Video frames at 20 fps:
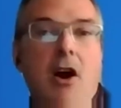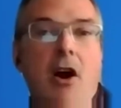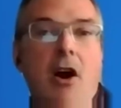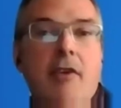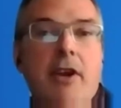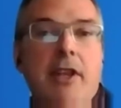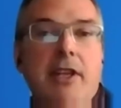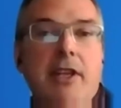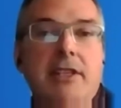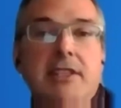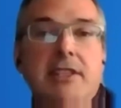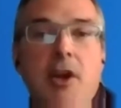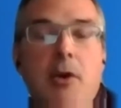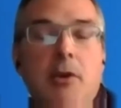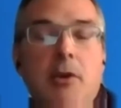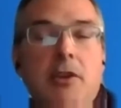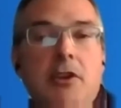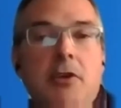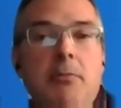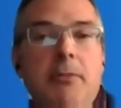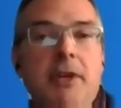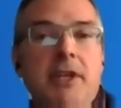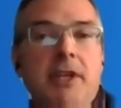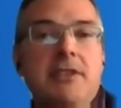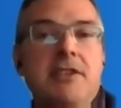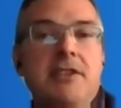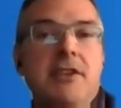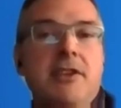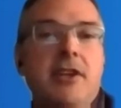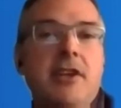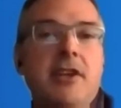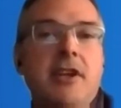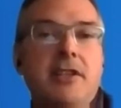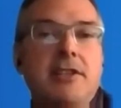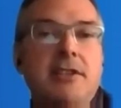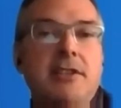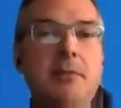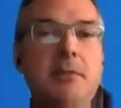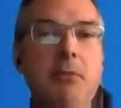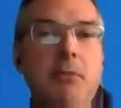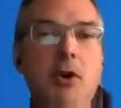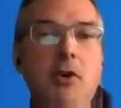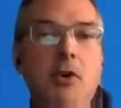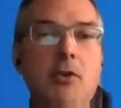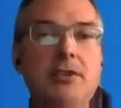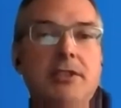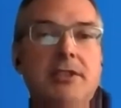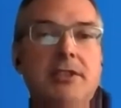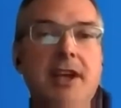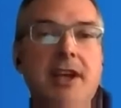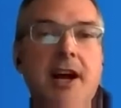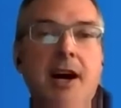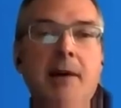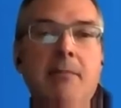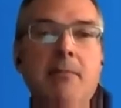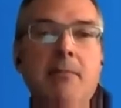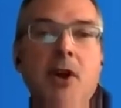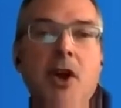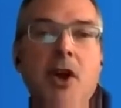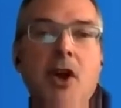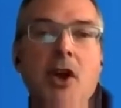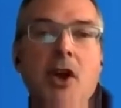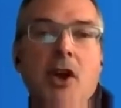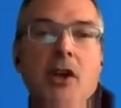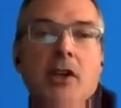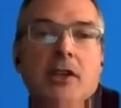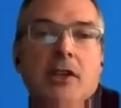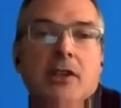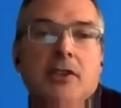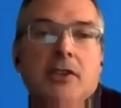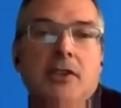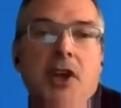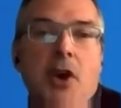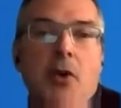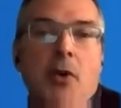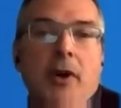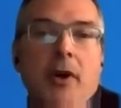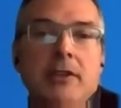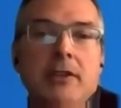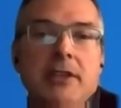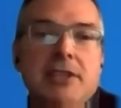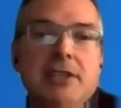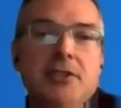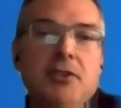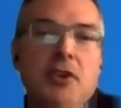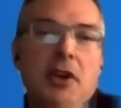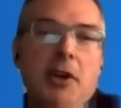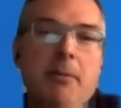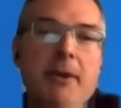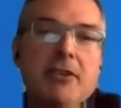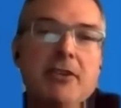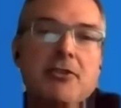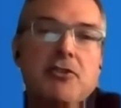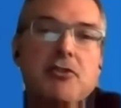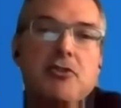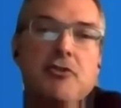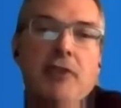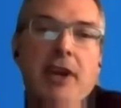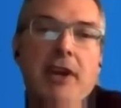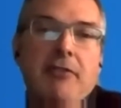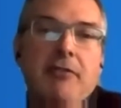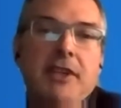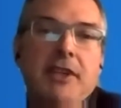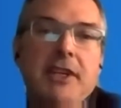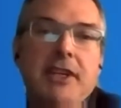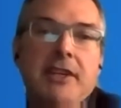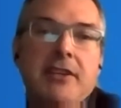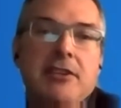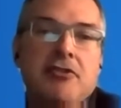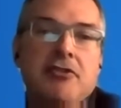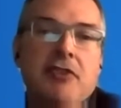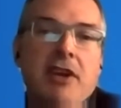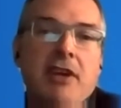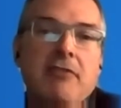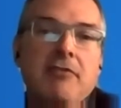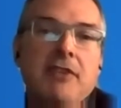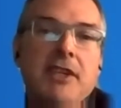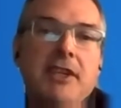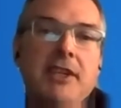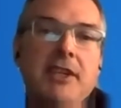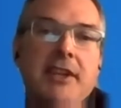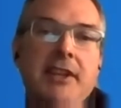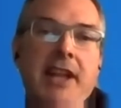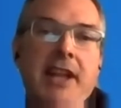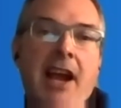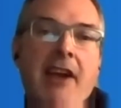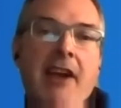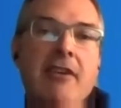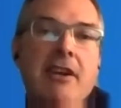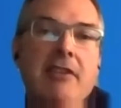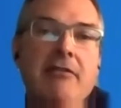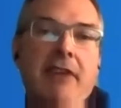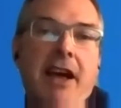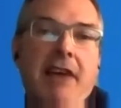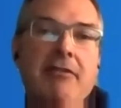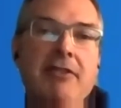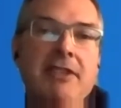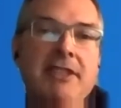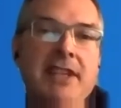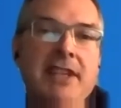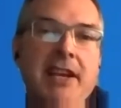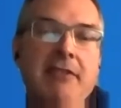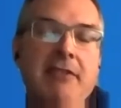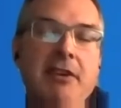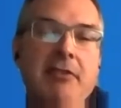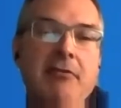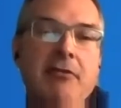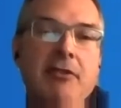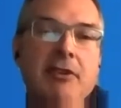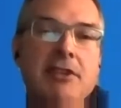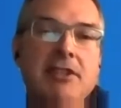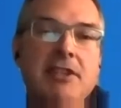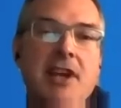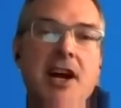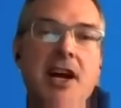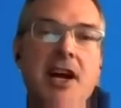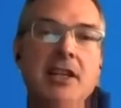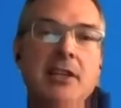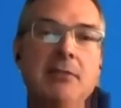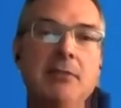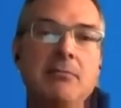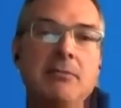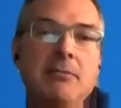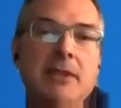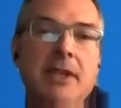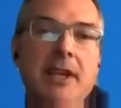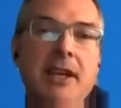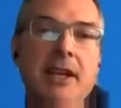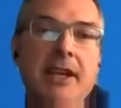All right, let's go a little bit into the nuts and bolts. So let's talk about drafting the narrative affidavit for asylum